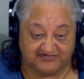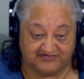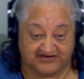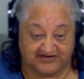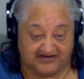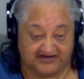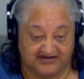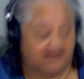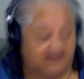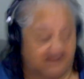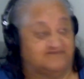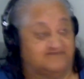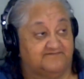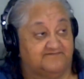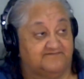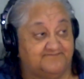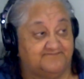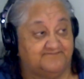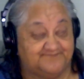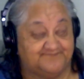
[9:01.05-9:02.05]
check it
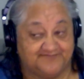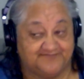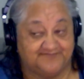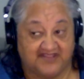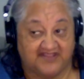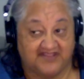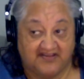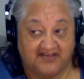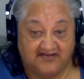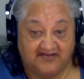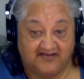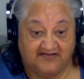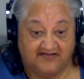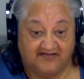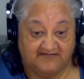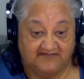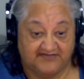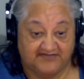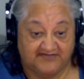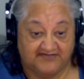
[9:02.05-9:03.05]
out,
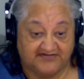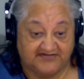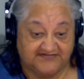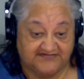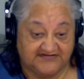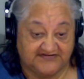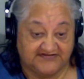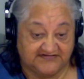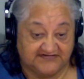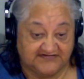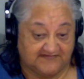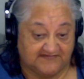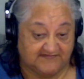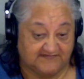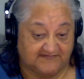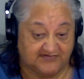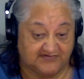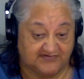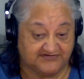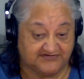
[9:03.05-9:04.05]
because there's
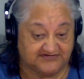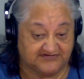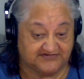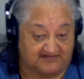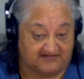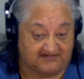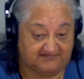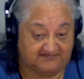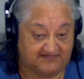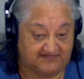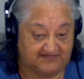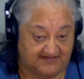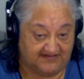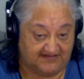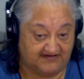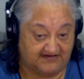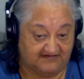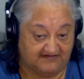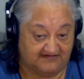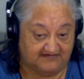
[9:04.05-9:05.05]
some good stuff
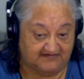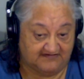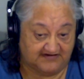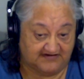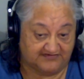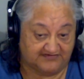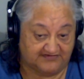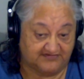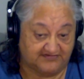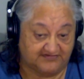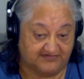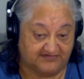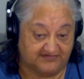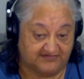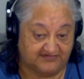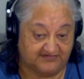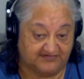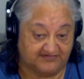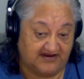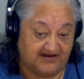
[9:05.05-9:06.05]
there that you
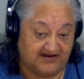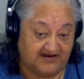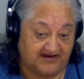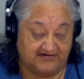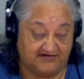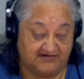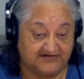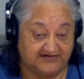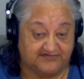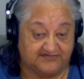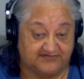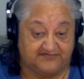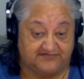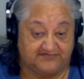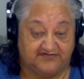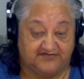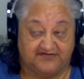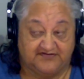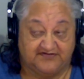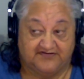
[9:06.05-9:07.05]
can go
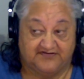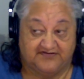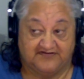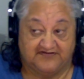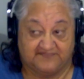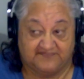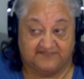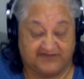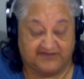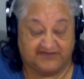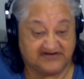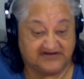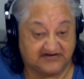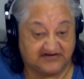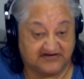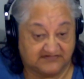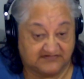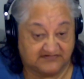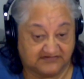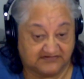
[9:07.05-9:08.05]
into,
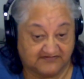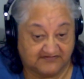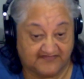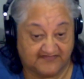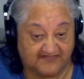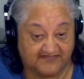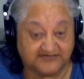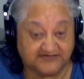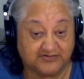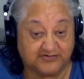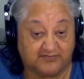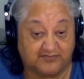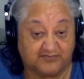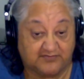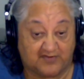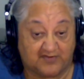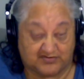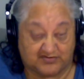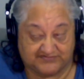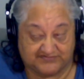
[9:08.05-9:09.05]
especially the
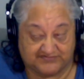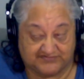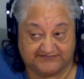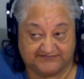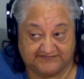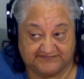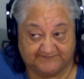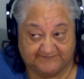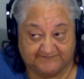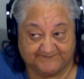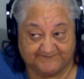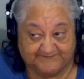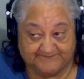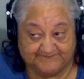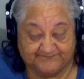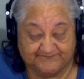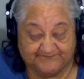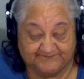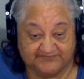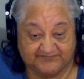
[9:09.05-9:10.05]
toolbox.
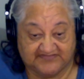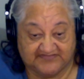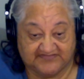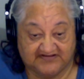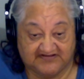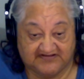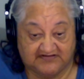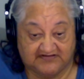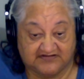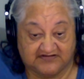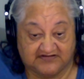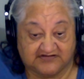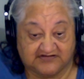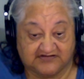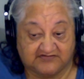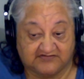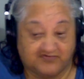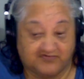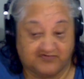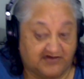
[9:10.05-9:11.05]

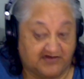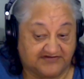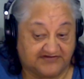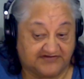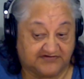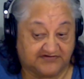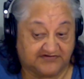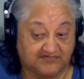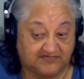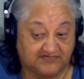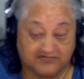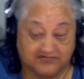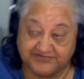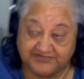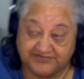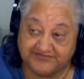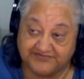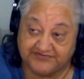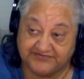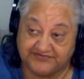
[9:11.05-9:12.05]
It's just great to
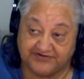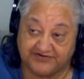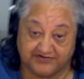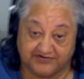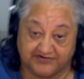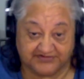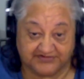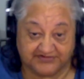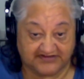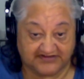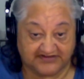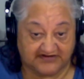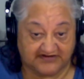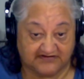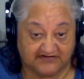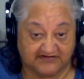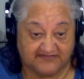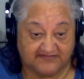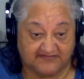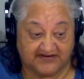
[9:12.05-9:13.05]
also, to
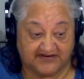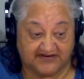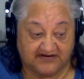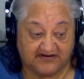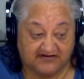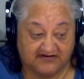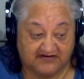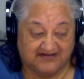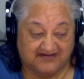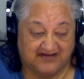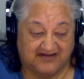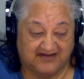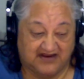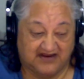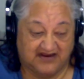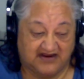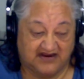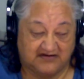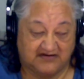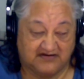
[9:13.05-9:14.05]
get in there
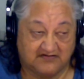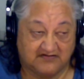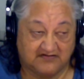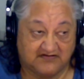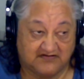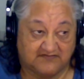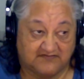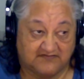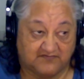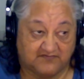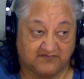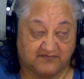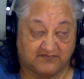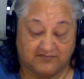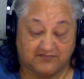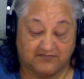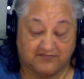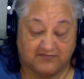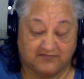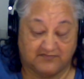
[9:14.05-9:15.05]
and look at
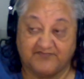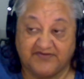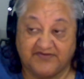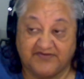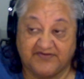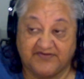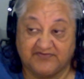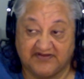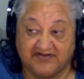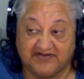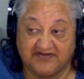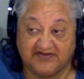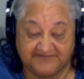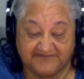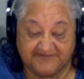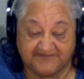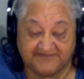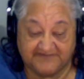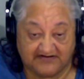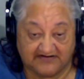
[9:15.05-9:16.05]
what people
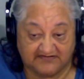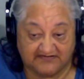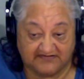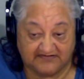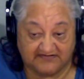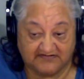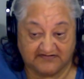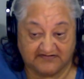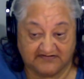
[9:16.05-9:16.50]
have done